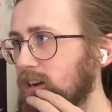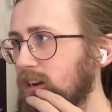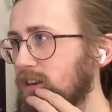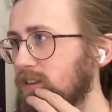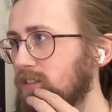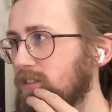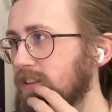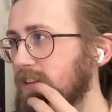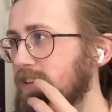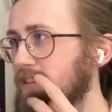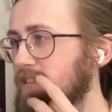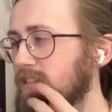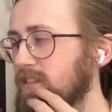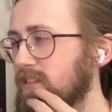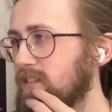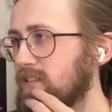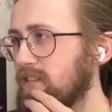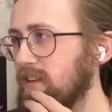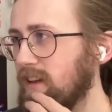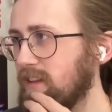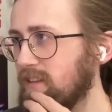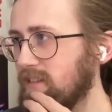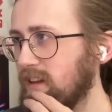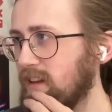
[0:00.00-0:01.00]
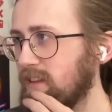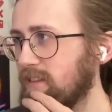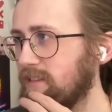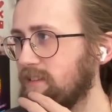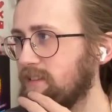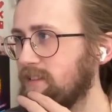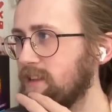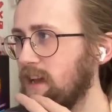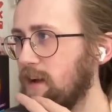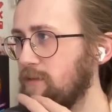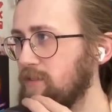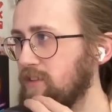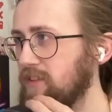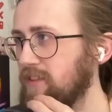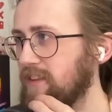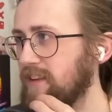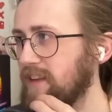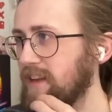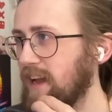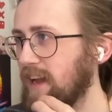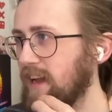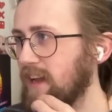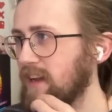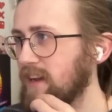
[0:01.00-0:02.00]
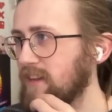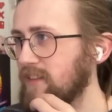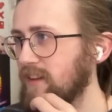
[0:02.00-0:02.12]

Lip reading: Season 6 has 78.